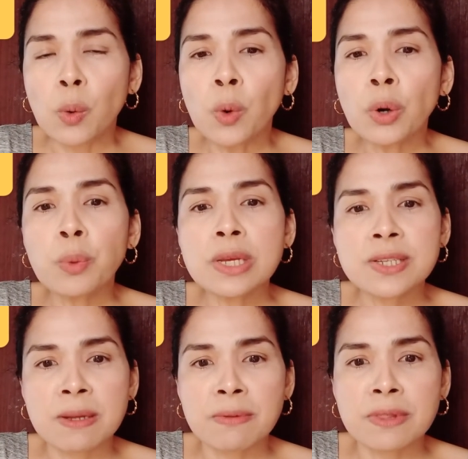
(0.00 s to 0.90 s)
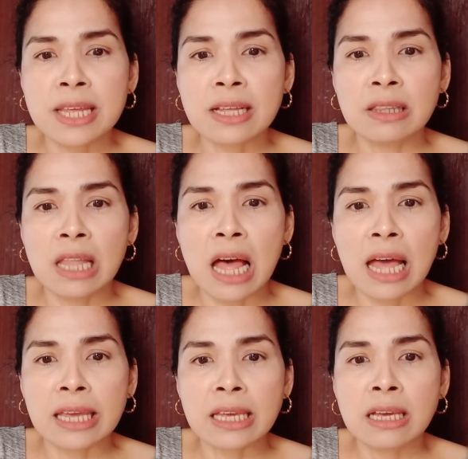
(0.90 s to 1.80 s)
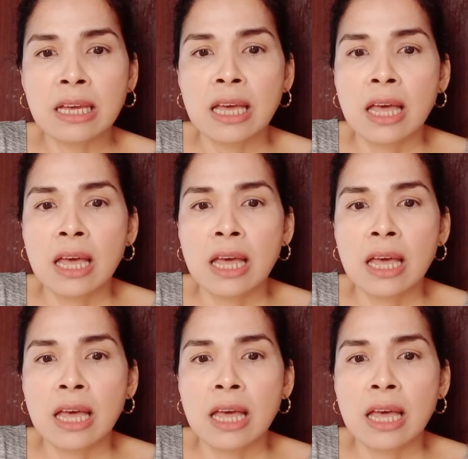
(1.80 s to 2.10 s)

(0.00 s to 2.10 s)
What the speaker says: or with something like,